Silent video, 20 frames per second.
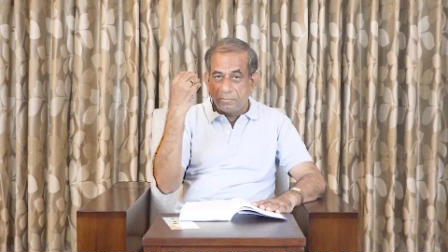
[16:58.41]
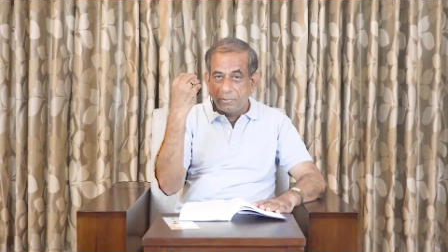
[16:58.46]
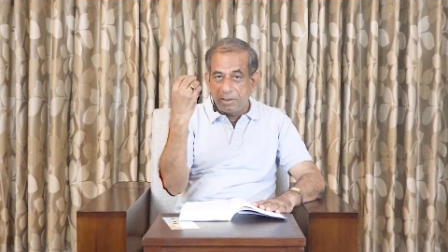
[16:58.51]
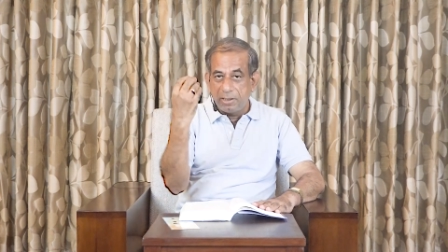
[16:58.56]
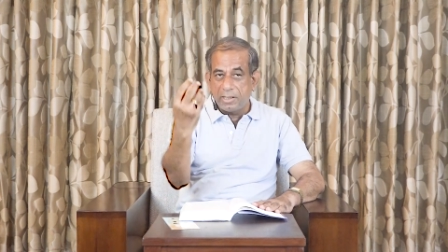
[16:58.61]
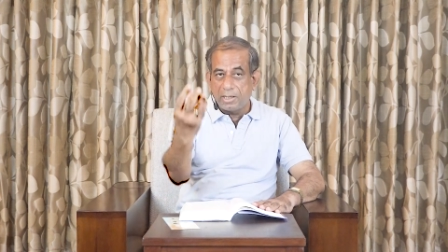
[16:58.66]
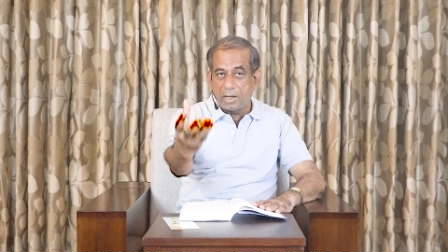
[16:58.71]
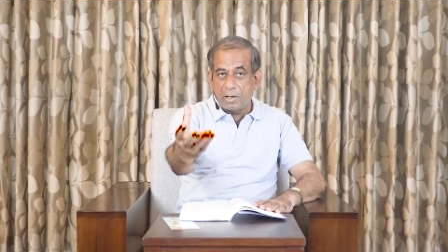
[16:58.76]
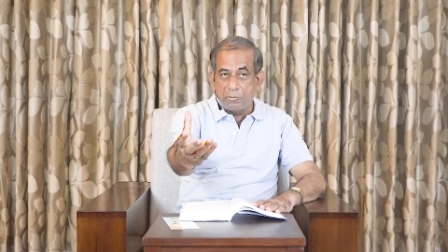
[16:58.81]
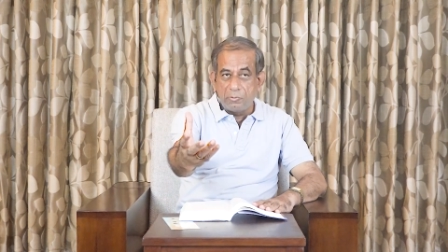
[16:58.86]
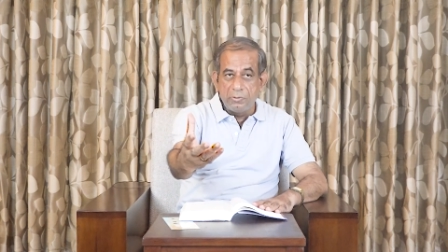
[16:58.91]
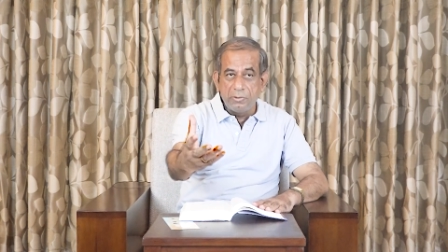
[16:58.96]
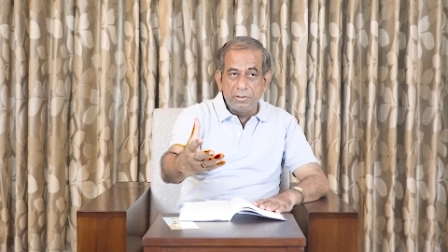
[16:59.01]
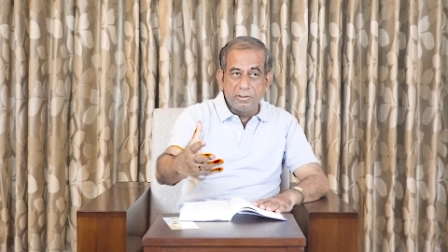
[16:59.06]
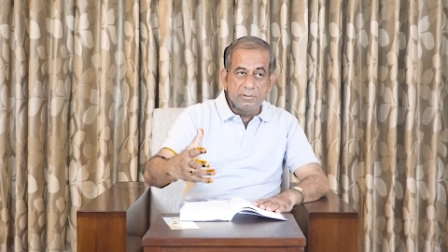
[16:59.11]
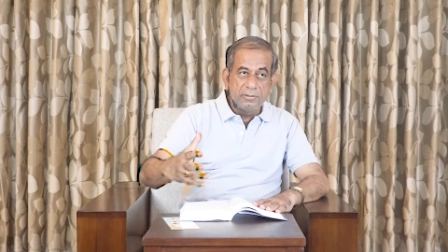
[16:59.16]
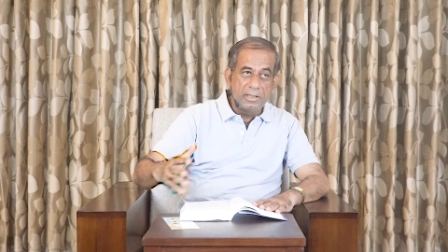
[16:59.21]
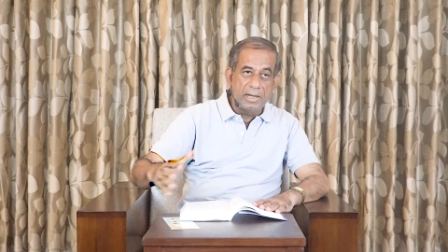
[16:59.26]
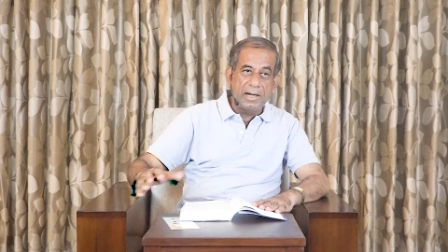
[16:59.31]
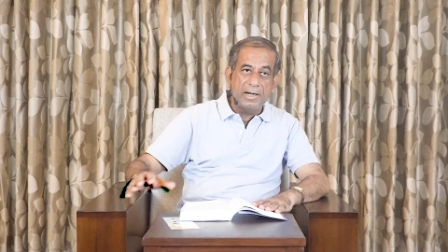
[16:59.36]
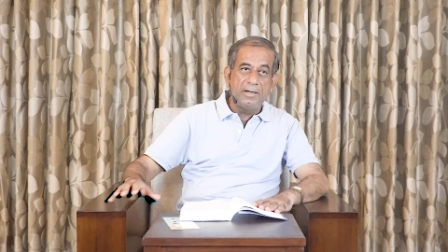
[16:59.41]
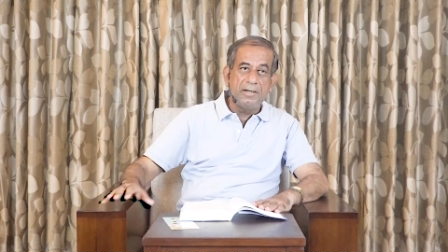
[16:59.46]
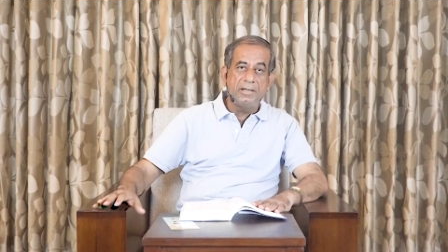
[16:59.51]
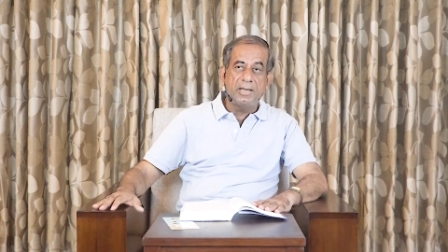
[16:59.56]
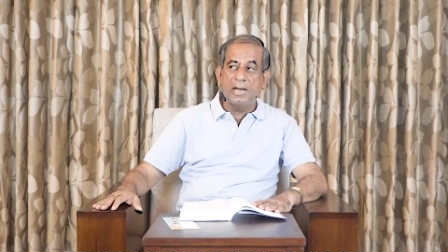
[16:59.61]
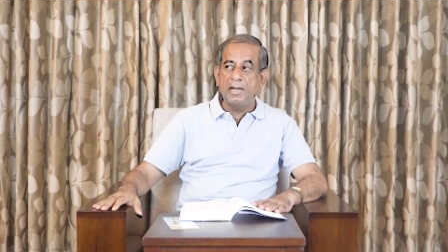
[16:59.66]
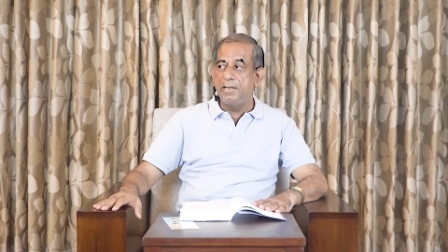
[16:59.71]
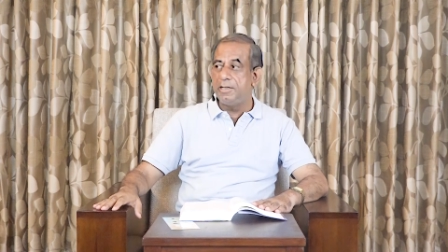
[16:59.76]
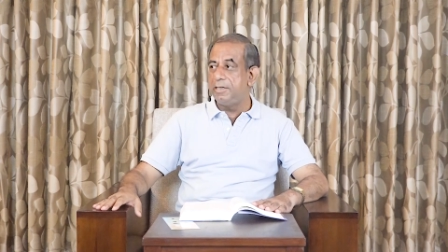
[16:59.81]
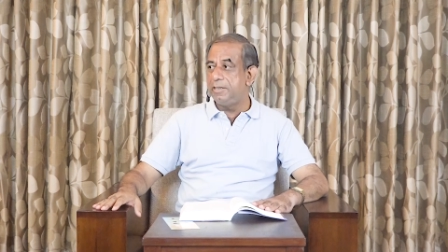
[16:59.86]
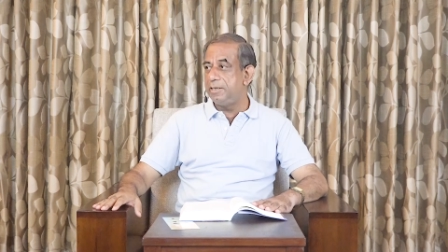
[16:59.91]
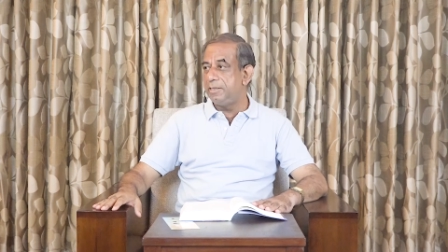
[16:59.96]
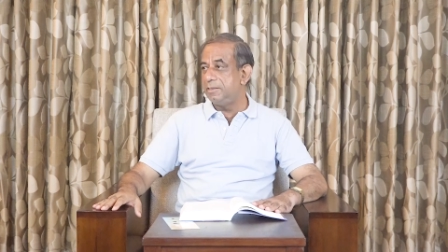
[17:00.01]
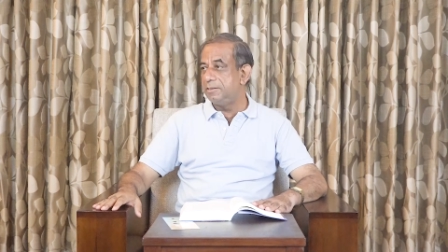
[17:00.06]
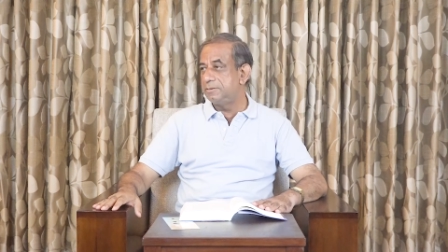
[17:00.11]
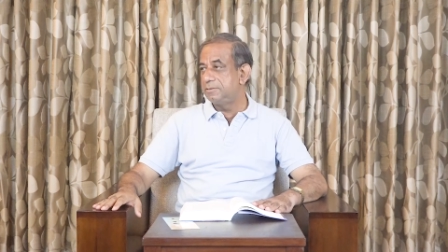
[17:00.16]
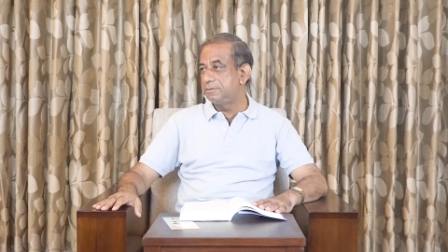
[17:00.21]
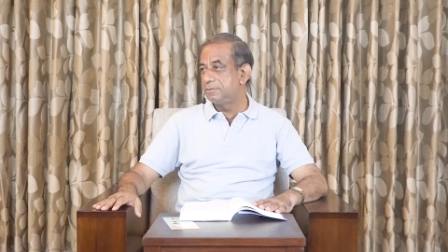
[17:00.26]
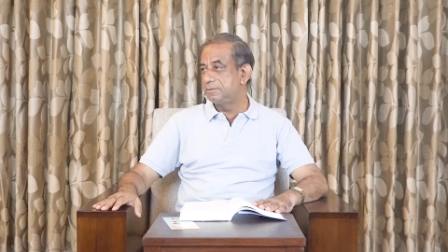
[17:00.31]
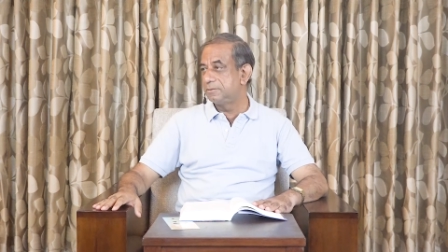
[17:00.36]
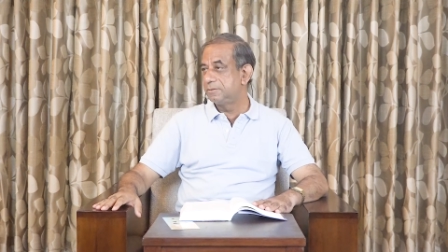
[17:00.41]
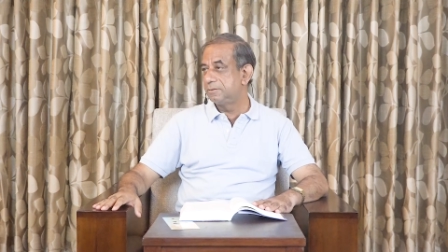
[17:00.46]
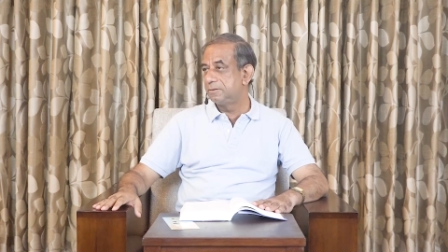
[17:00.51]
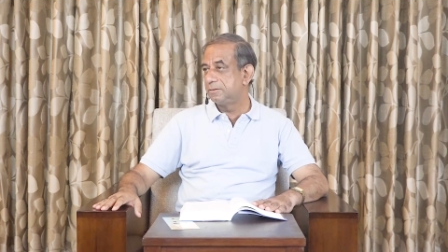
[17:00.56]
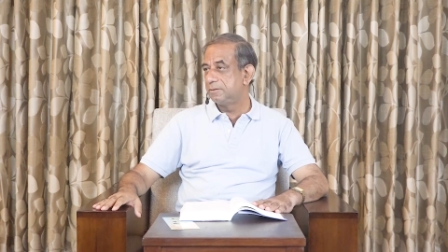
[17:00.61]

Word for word: recount the entire details.